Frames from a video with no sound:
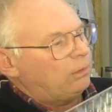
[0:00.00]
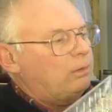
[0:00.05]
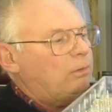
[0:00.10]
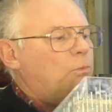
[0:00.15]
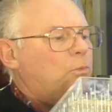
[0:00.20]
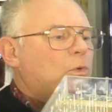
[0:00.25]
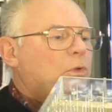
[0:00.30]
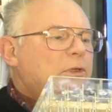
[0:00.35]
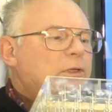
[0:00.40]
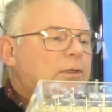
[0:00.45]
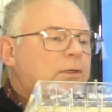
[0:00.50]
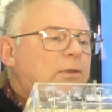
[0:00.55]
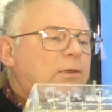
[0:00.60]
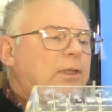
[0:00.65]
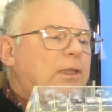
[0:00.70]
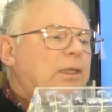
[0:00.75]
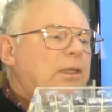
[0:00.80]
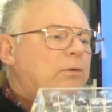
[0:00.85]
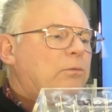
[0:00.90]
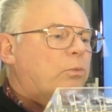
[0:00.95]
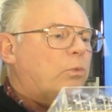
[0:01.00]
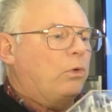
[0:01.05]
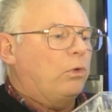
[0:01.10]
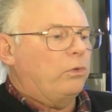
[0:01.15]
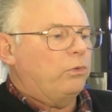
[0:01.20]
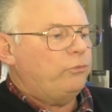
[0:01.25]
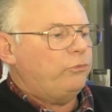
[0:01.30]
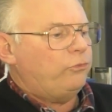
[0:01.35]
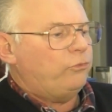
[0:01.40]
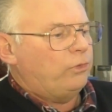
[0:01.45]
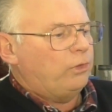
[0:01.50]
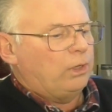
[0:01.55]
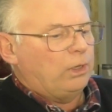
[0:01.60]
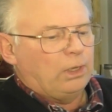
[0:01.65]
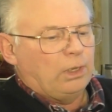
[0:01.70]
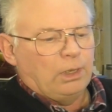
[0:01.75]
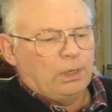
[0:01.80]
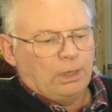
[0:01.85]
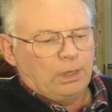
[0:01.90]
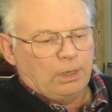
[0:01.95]
what it did was
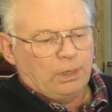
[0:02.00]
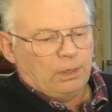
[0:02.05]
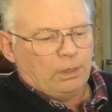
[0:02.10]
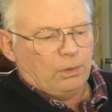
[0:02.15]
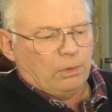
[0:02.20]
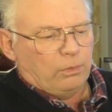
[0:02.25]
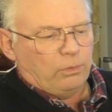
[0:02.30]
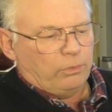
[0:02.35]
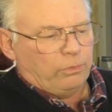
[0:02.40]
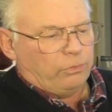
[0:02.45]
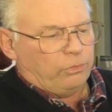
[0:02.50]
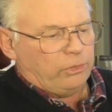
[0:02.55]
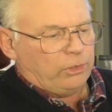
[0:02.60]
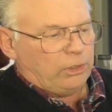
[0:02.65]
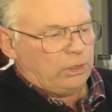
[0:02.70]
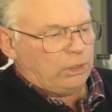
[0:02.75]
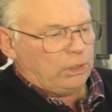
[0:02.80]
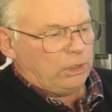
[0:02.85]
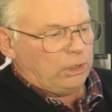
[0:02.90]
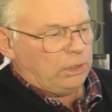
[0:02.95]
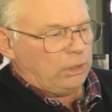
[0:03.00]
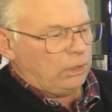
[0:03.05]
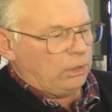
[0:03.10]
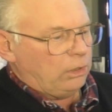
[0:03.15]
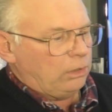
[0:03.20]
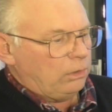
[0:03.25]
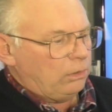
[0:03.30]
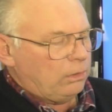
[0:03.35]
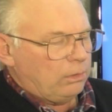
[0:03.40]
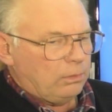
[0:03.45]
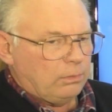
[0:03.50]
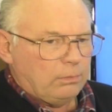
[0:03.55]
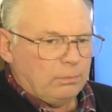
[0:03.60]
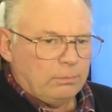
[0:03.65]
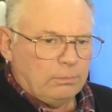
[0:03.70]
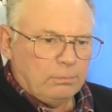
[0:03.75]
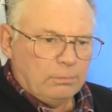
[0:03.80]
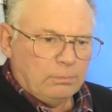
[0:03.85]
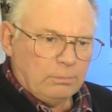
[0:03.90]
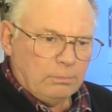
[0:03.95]
the
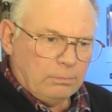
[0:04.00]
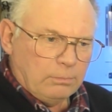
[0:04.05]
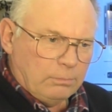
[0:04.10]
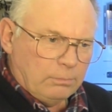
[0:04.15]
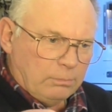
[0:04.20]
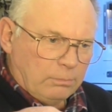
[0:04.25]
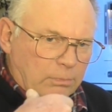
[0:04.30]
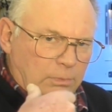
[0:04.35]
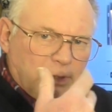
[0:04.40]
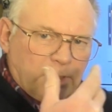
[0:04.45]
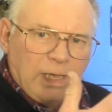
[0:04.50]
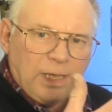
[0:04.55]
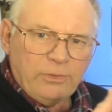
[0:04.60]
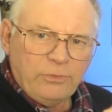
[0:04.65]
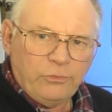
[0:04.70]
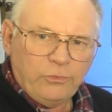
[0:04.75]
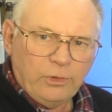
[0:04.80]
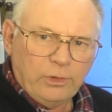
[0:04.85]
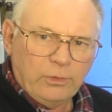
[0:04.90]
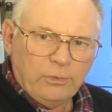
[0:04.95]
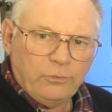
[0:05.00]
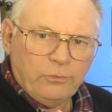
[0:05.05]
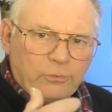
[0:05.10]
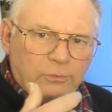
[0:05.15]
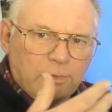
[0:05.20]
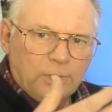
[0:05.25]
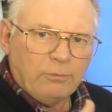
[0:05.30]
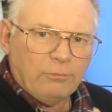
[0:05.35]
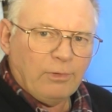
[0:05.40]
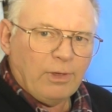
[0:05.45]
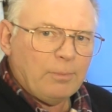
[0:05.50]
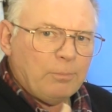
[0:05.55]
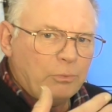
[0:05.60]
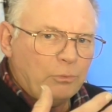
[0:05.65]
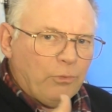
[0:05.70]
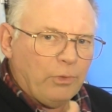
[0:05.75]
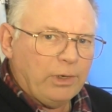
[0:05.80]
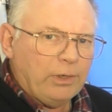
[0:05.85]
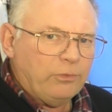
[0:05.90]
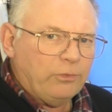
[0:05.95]
gases
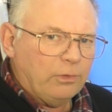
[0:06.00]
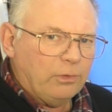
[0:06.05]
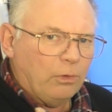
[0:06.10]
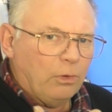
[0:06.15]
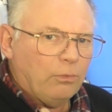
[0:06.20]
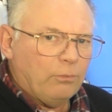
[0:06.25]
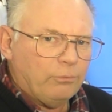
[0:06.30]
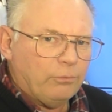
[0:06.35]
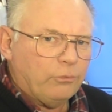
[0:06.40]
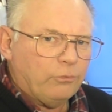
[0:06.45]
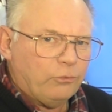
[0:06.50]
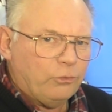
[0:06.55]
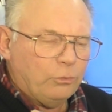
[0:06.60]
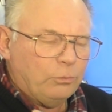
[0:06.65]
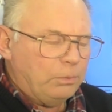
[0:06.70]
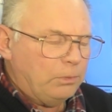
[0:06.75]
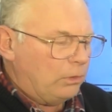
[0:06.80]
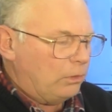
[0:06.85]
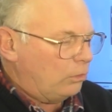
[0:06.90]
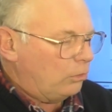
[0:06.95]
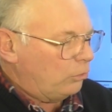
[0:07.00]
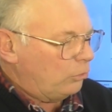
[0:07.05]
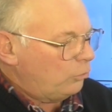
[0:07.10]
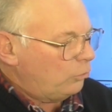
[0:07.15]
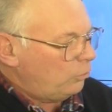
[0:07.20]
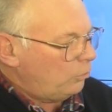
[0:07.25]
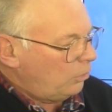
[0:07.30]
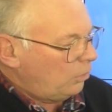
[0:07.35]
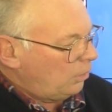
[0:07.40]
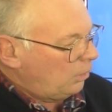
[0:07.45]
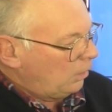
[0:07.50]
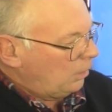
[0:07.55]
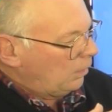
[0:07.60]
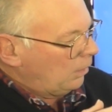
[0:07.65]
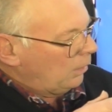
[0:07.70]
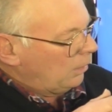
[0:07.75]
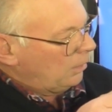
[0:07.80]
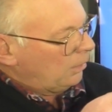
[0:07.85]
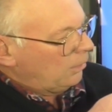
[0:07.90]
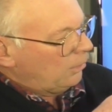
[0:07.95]
evaporating off the super glue
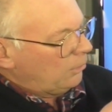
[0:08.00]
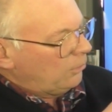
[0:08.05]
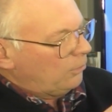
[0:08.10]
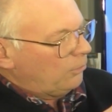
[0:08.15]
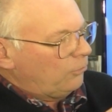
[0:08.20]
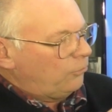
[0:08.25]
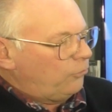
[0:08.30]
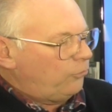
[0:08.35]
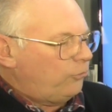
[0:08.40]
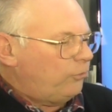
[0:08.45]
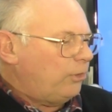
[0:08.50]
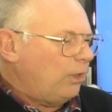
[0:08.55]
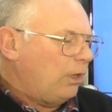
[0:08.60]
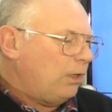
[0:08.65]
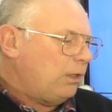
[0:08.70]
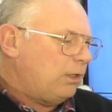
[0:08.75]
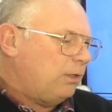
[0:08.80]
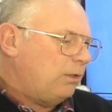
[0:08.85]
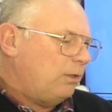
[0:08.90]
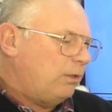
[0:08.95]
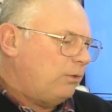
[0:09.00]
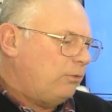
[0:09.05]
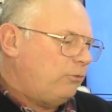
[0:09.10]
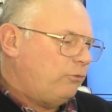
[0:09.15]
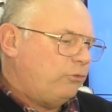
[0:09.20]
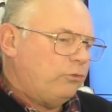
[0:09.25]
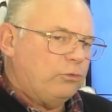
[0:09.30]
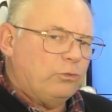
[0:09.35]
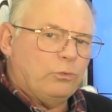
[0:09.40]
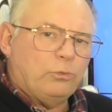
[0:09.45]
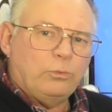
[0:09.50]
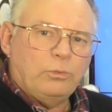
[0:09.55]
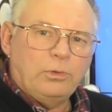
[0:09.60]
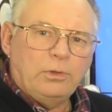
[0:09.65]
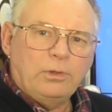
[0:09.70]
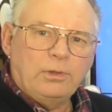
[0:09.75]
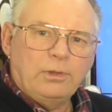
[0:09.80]
stuck to